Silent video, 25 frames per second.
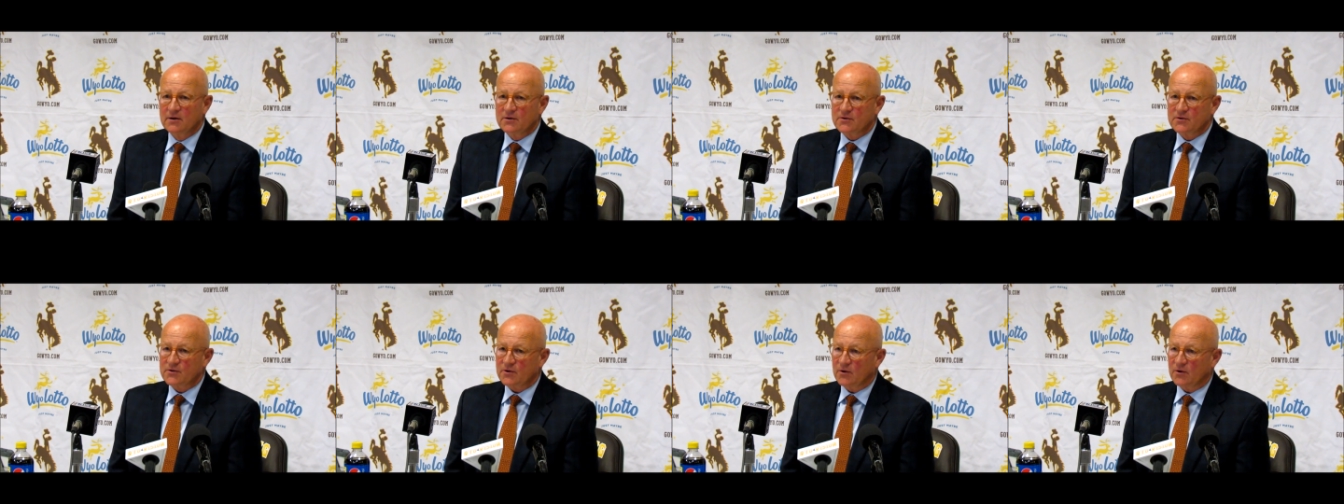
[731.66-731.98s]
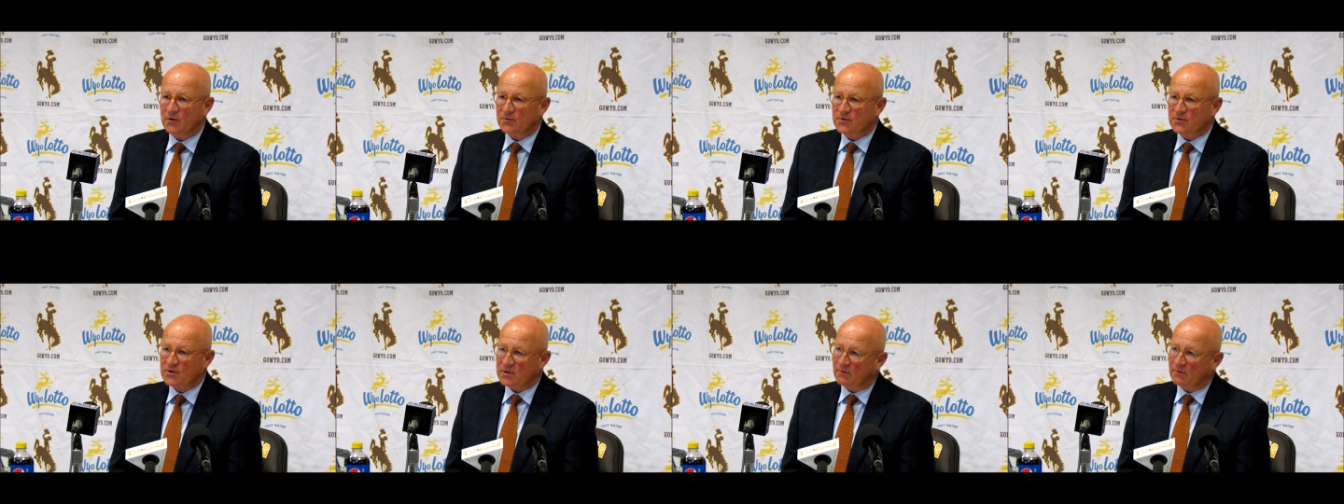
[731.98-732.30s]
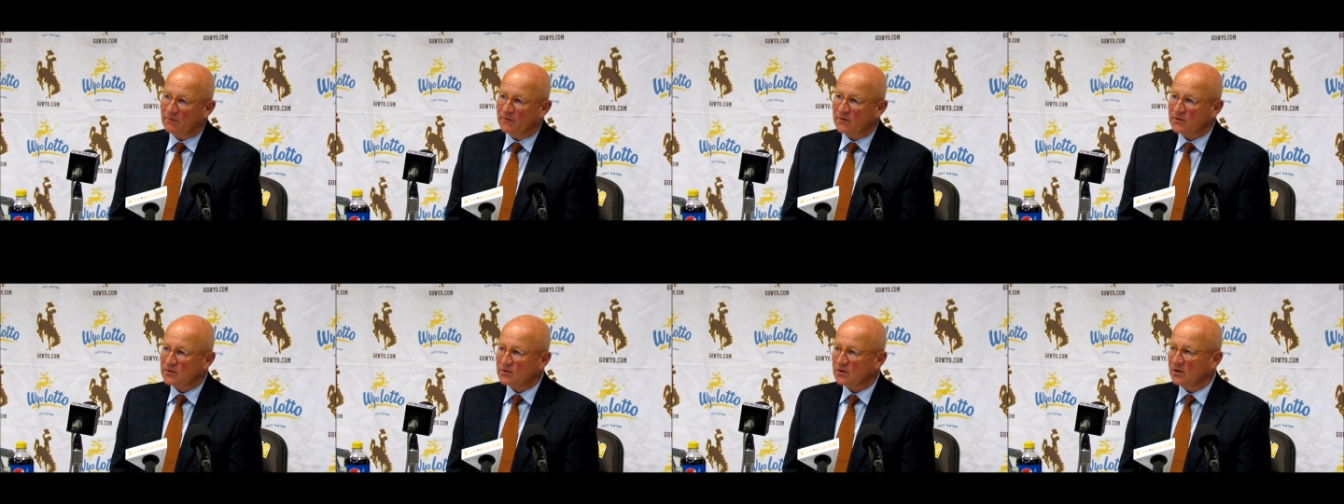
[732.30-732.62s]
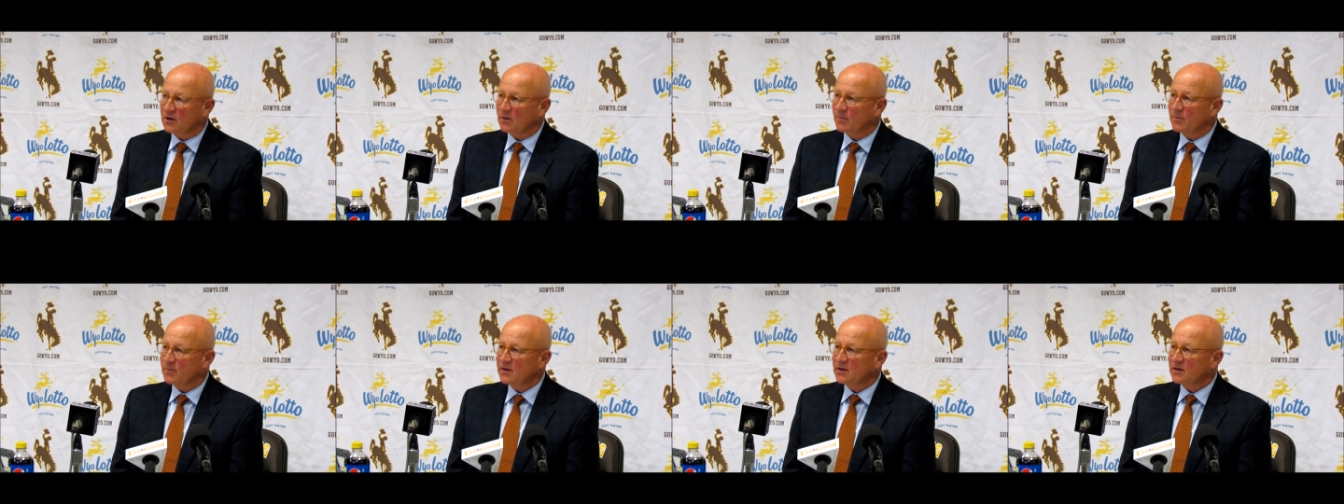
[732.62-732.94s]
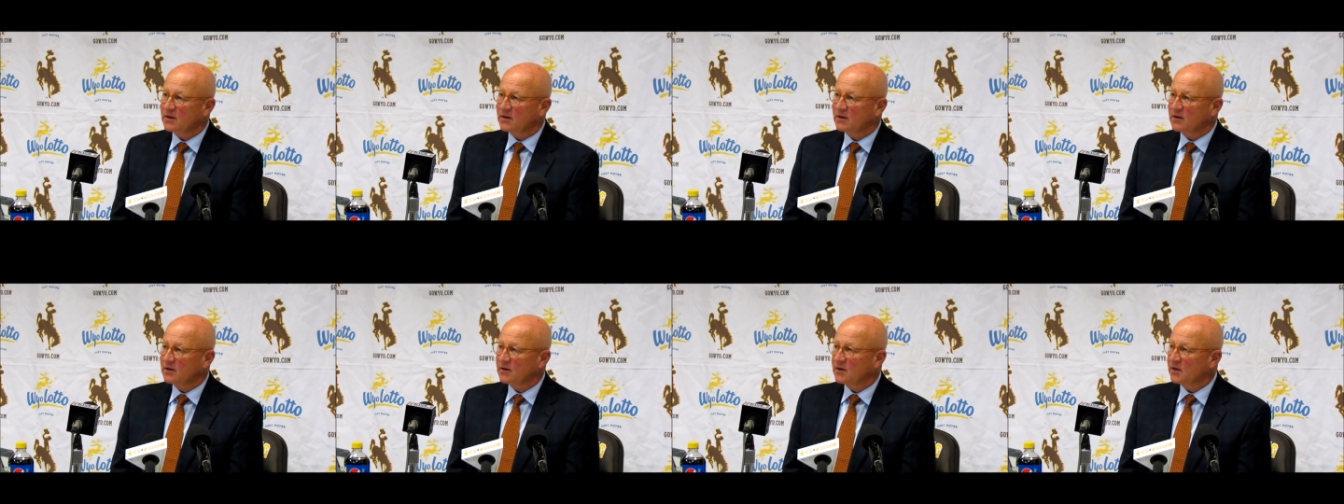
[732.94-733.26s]
So some of it's going to
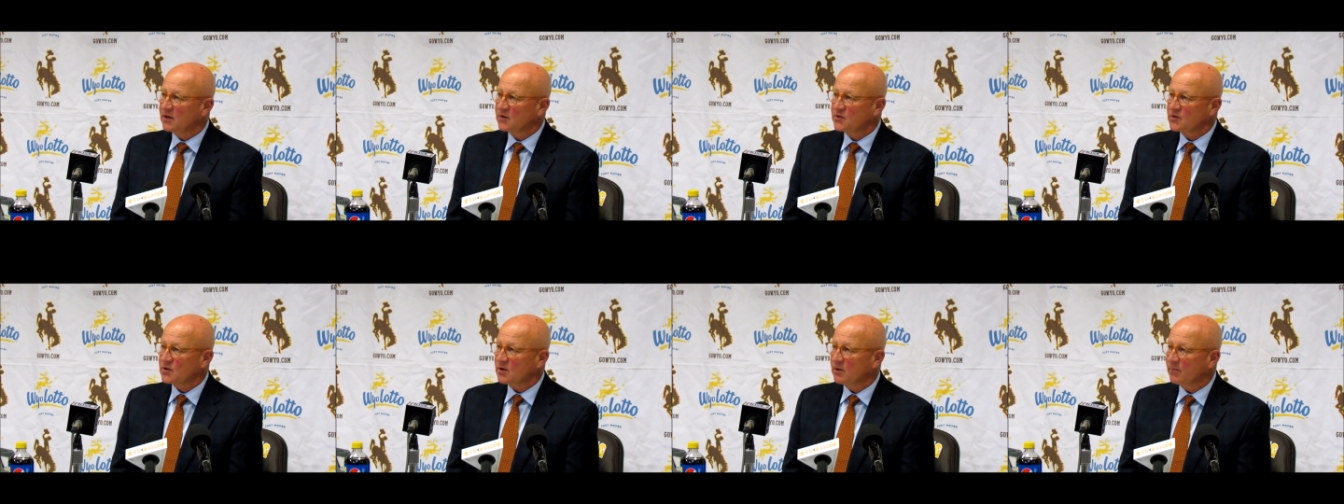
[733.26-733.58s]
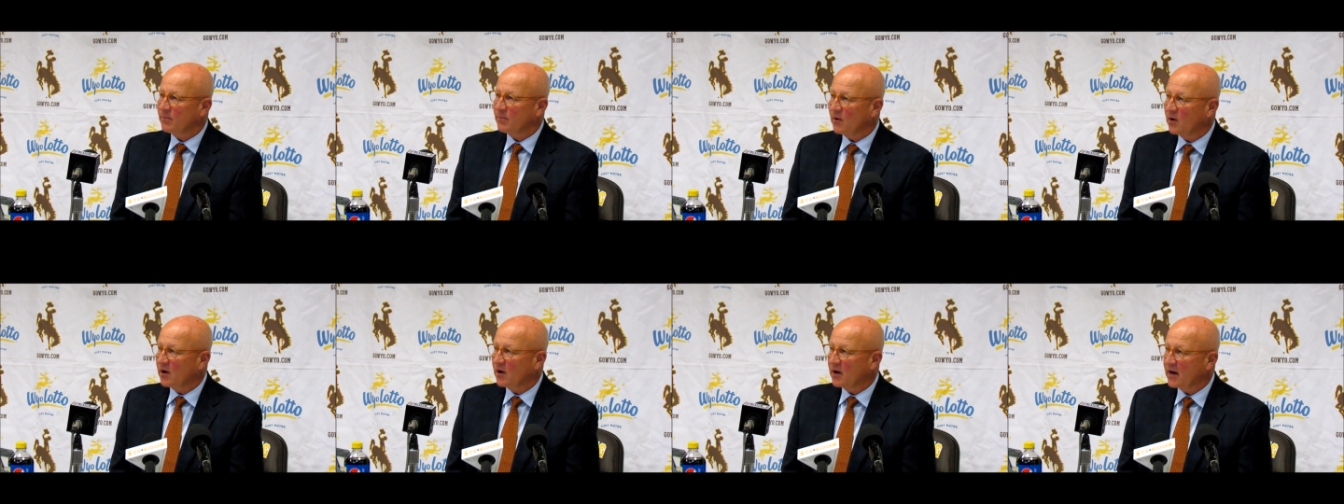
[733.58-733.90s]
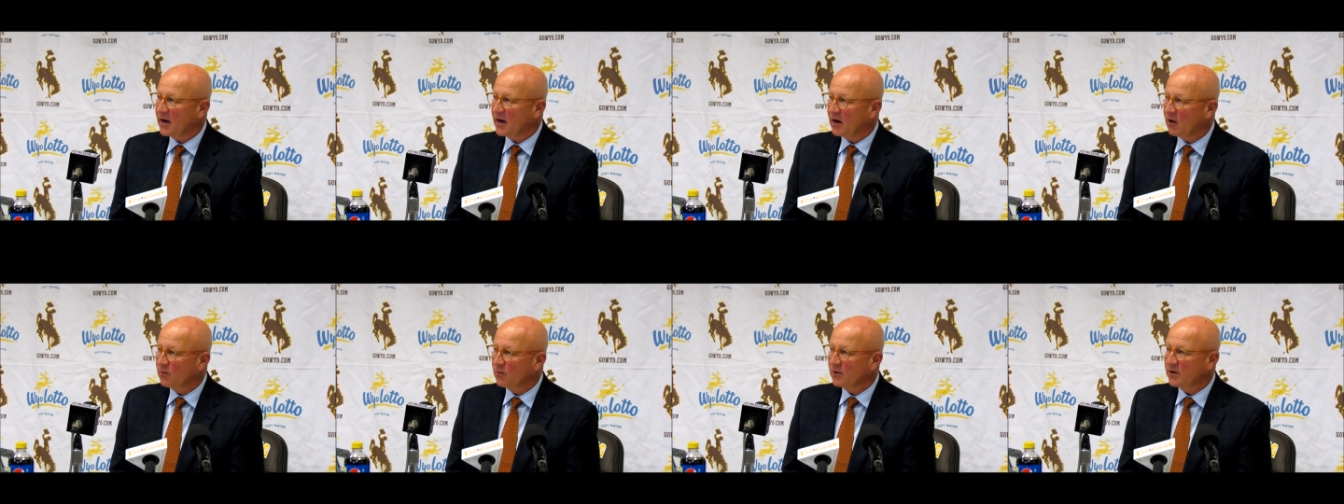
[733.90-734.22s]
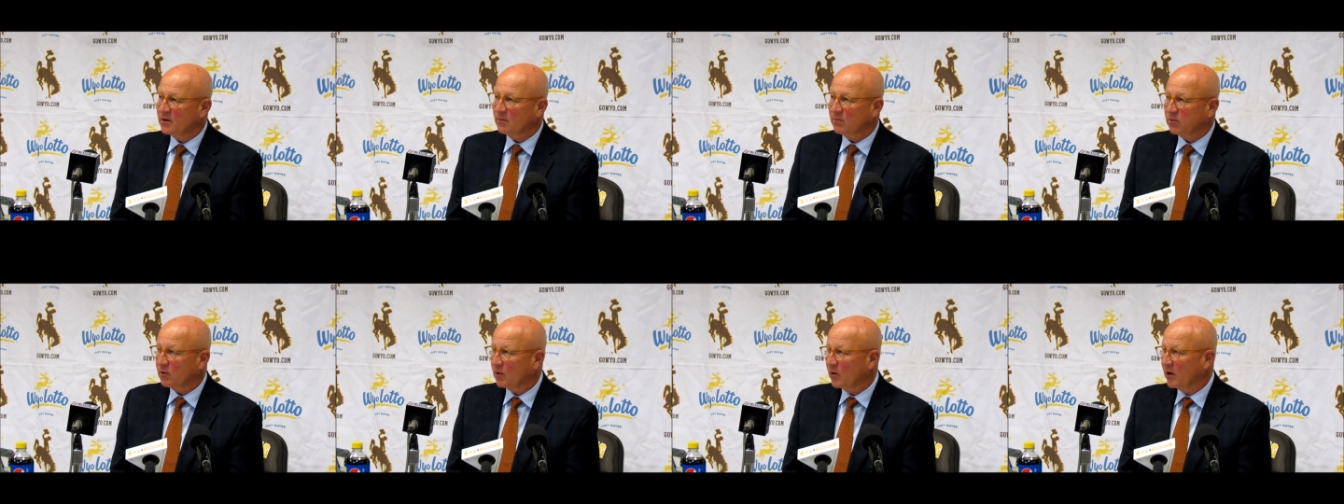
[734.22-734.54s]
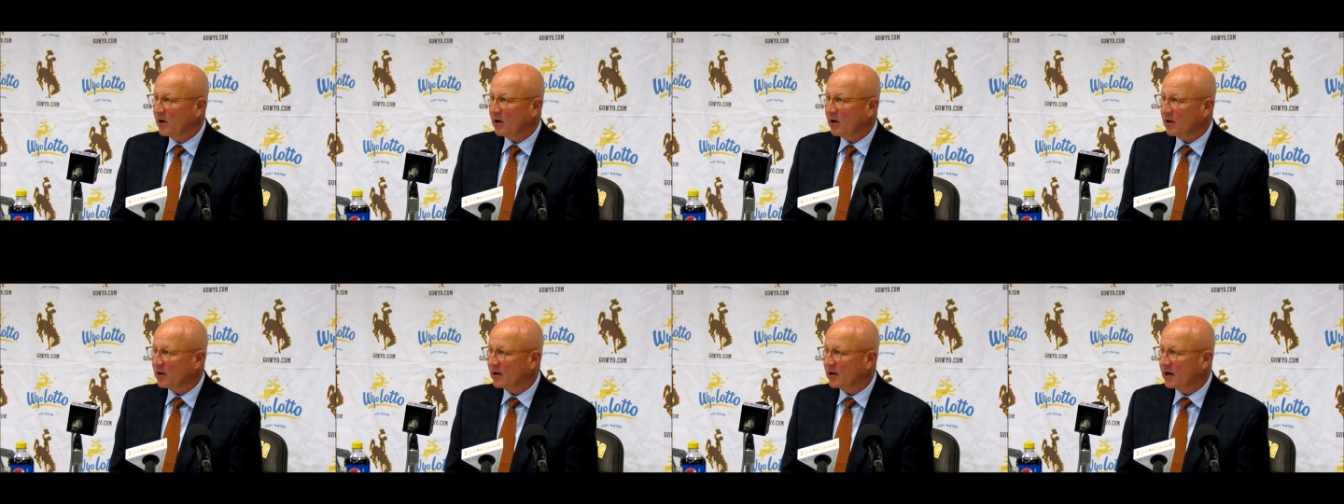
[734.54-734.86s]
be contingent upon how we
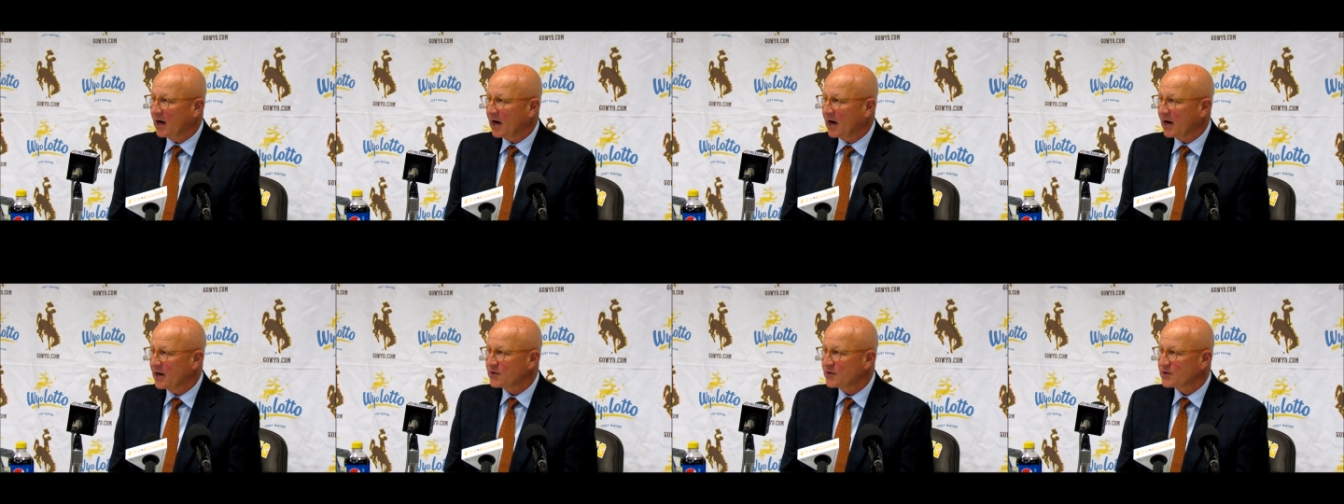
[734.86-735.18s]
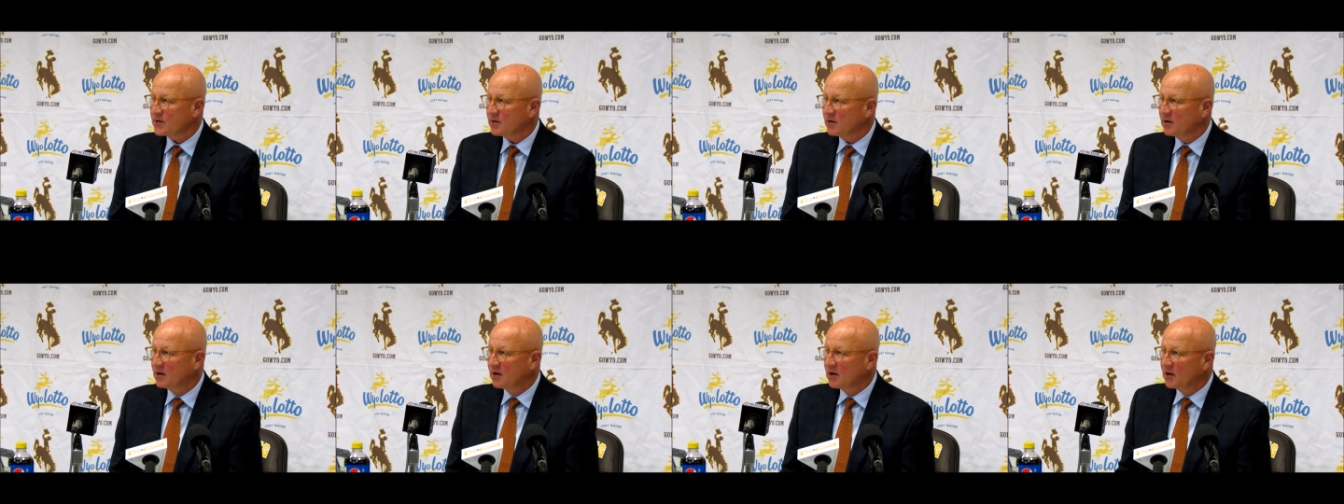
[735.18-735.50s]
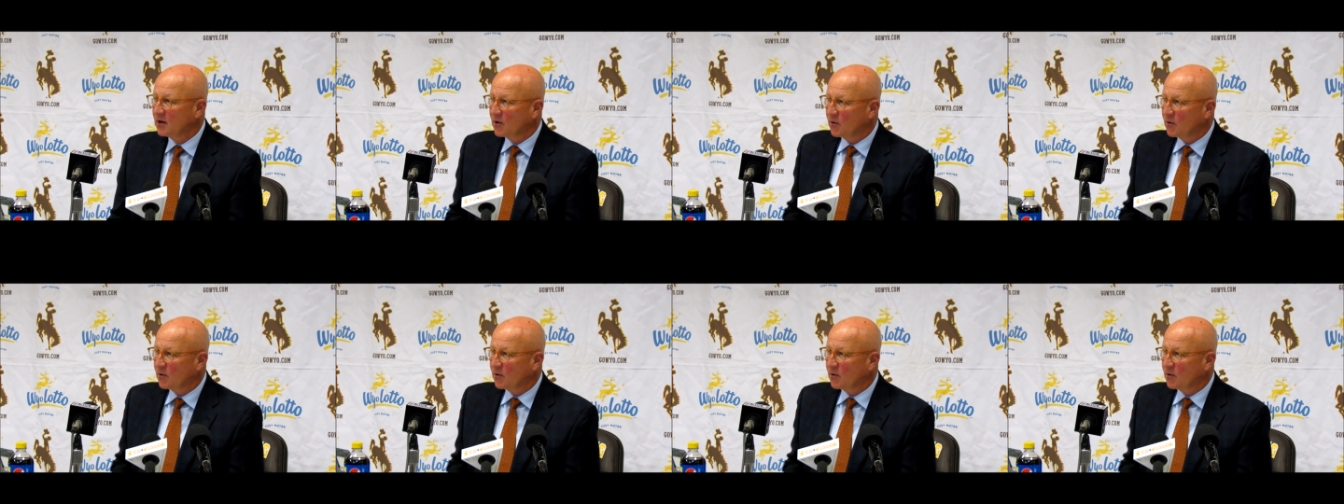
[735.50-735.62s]
deploy our guys and